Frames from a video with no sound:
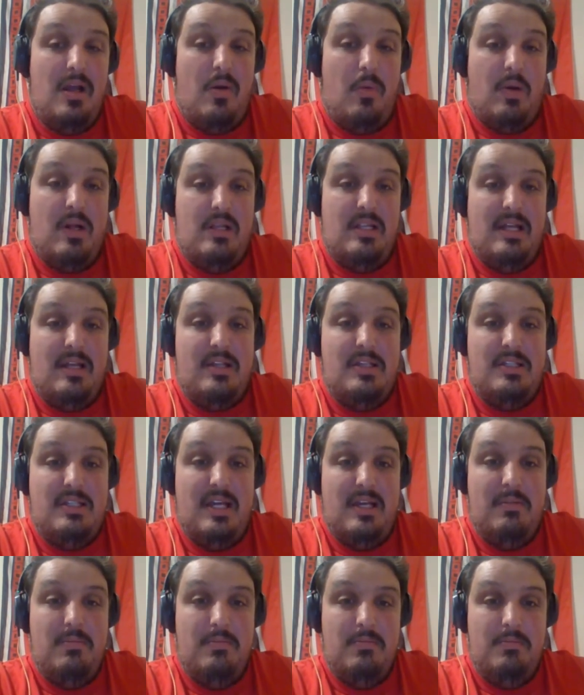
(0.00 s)
Waddell
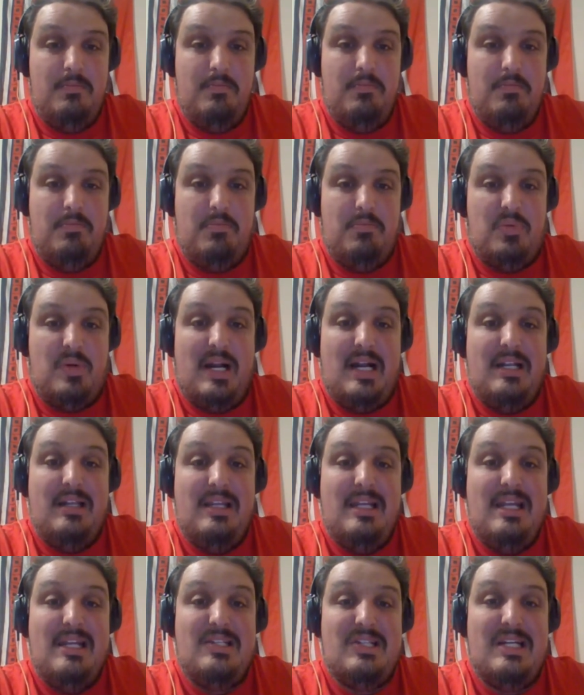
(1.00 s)
said,
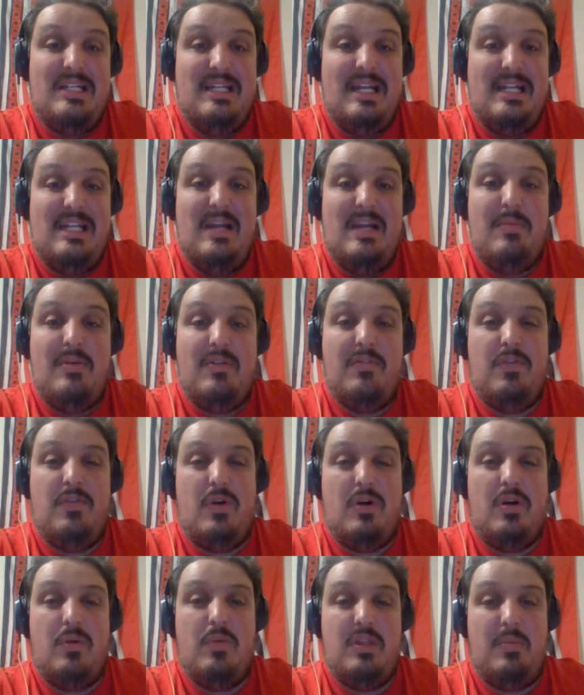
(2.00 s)
Bradly is a dynamic
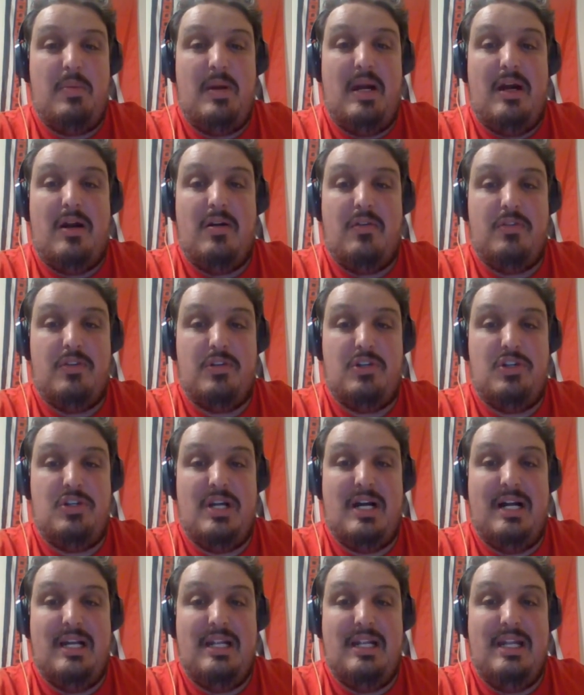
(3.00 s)
forward with a powerful
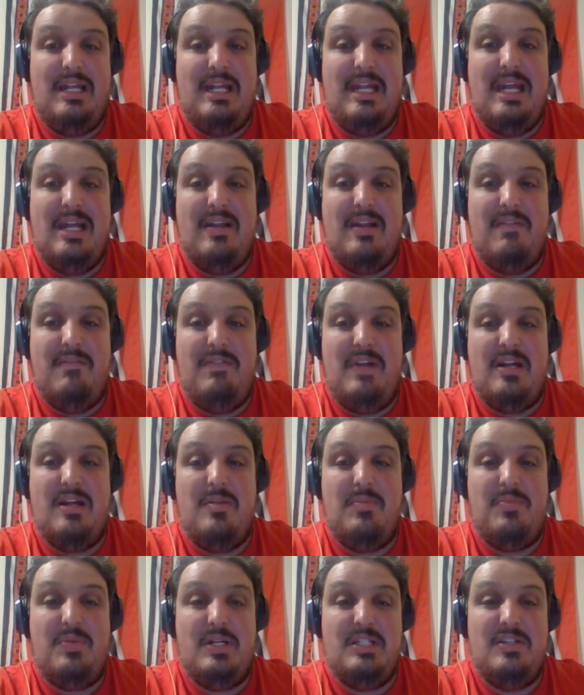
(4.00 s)
shot. He had a
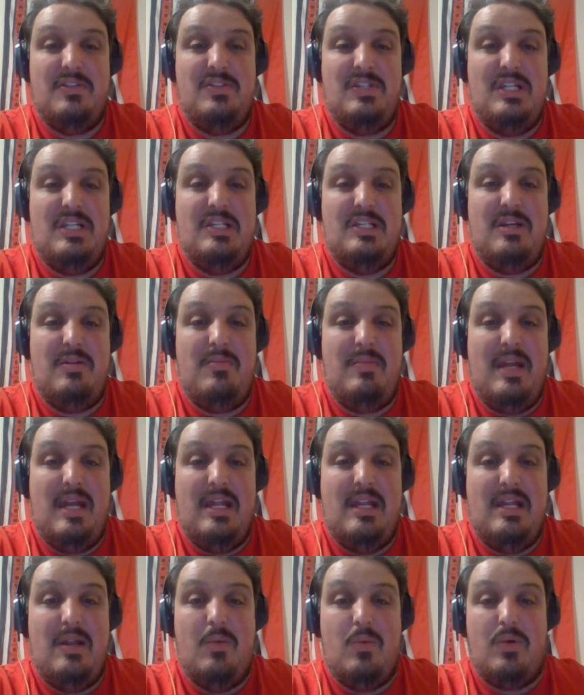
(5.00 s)
very impressive season in
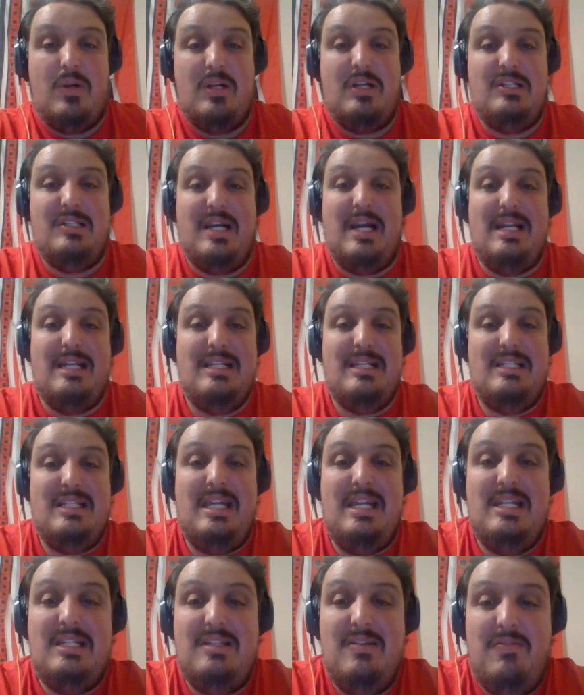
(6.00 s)
Maine, and we're excited to
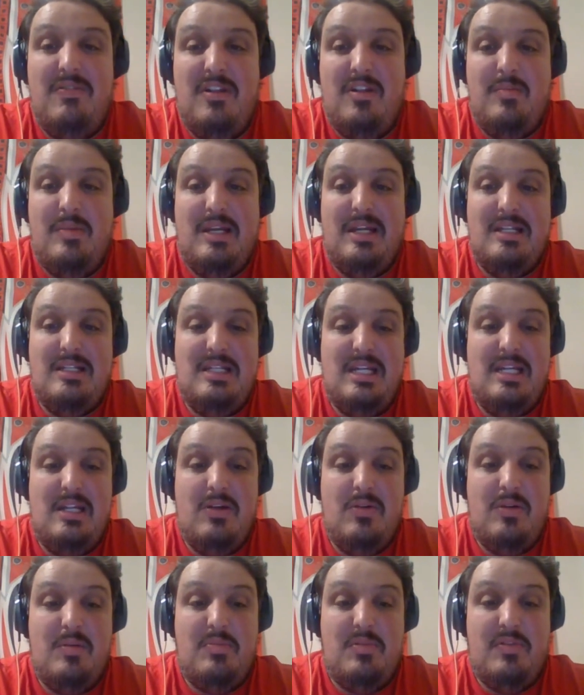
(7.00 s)
see his development
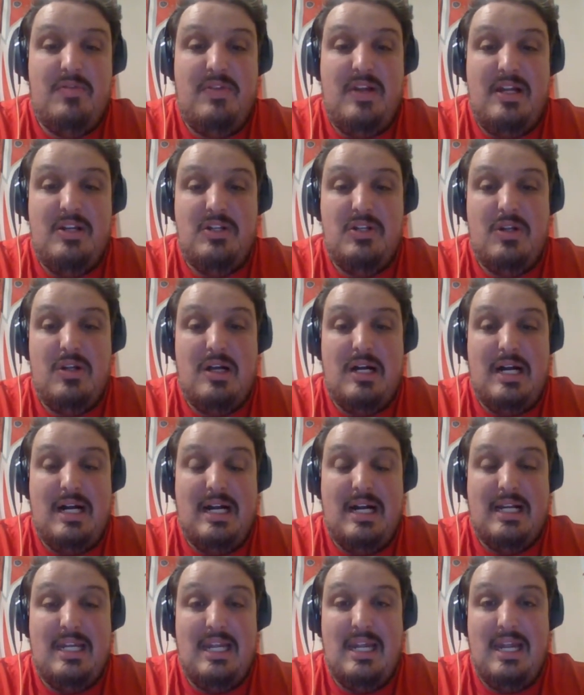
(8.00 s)
continue in professional
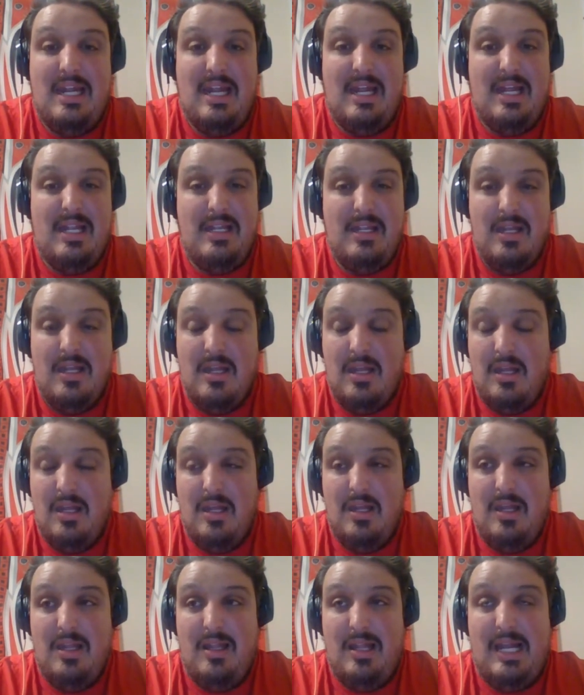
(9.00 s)
hockey. And
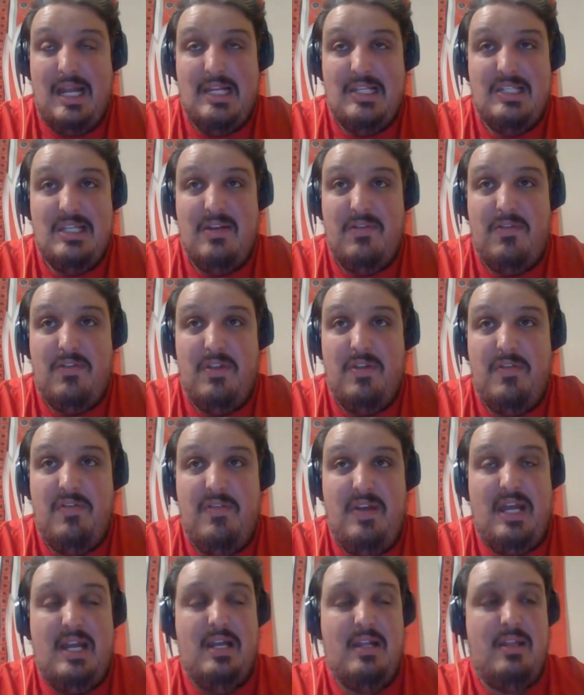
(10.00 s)
like I said, for the
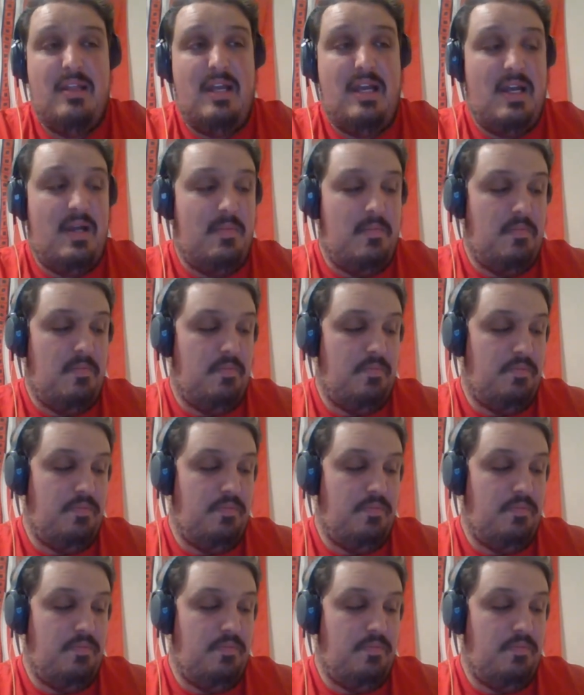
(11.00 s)
fact that